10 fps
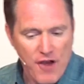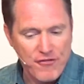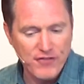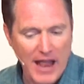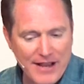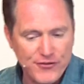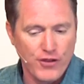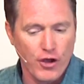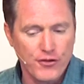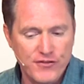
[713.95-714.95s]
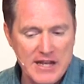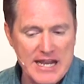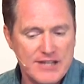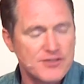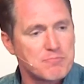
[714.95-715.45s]
flex those
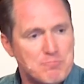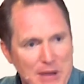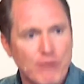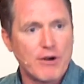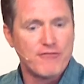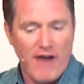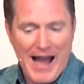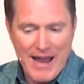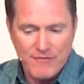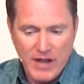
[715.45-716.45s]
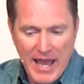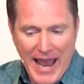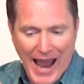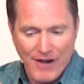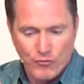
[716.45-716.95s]
knees, be revived,
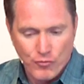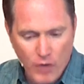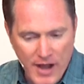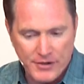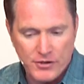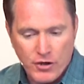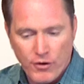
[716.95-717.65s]
and run.